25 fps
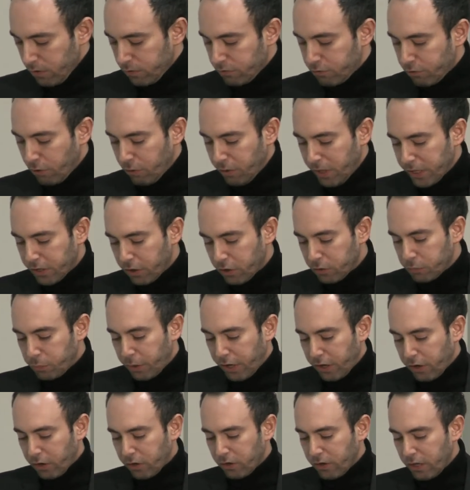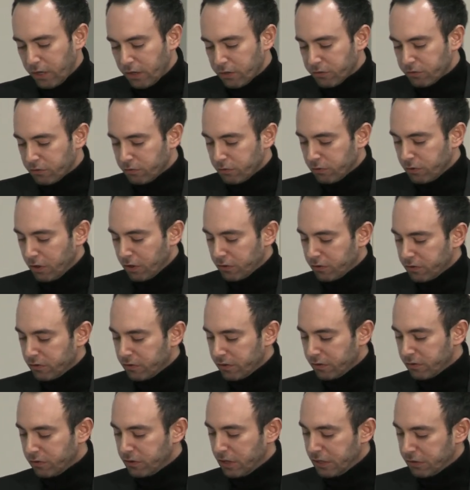Drawing on parallels to
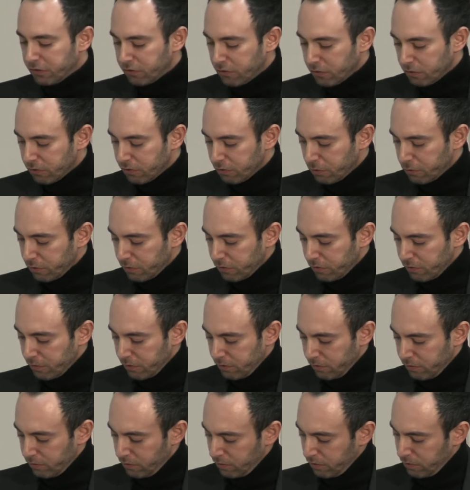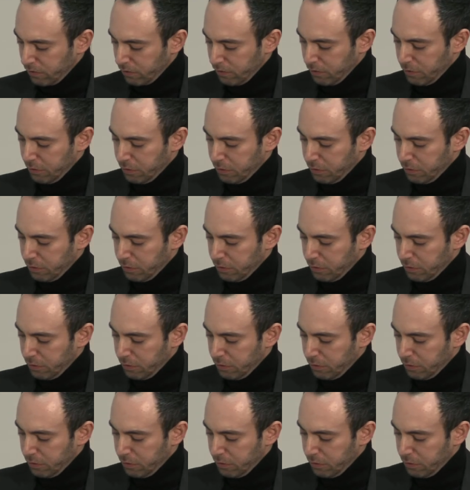National Socialist